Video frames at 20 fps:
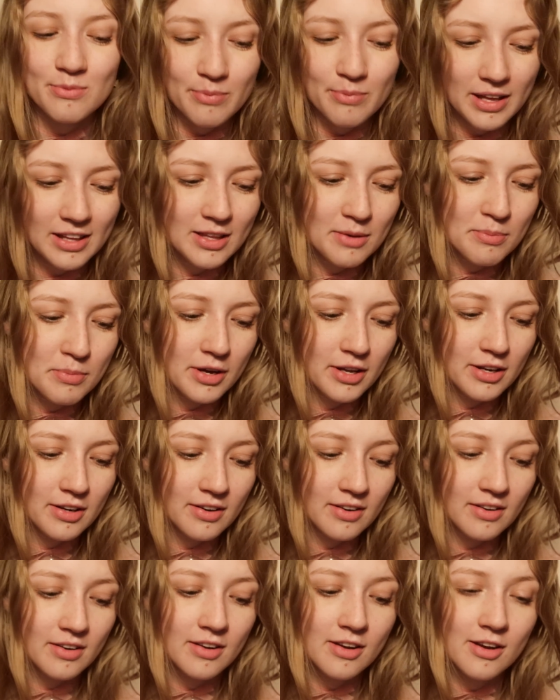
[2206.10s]
Belly Button,
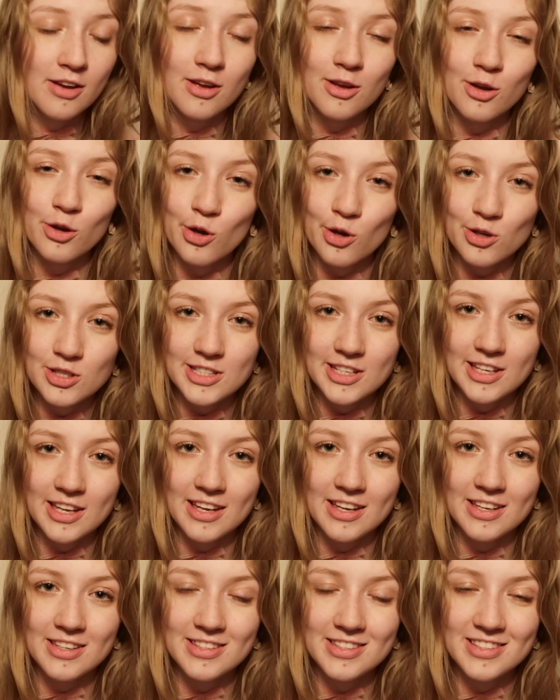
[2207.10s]
Cosy
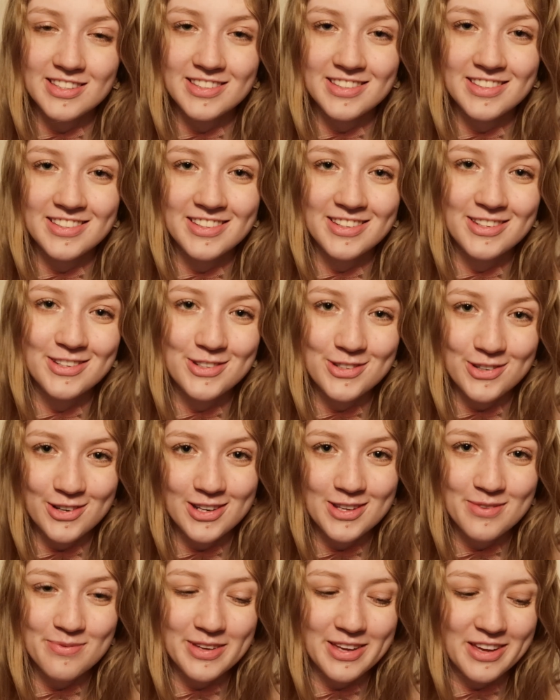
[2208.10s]
Cass,
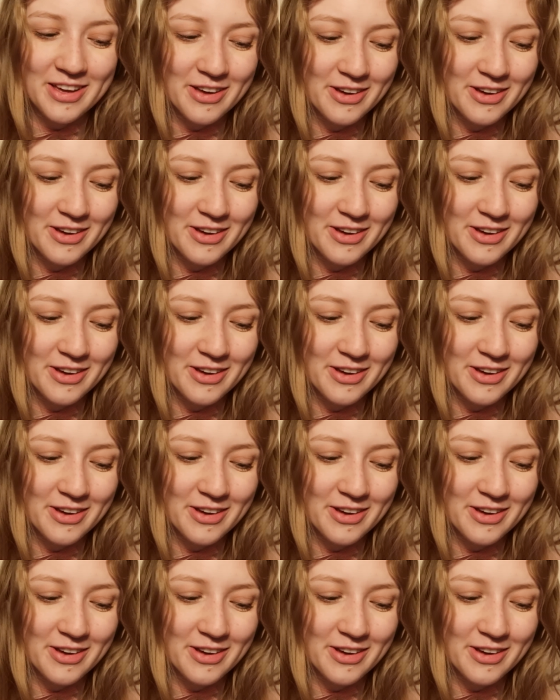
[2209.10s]
Johnny B.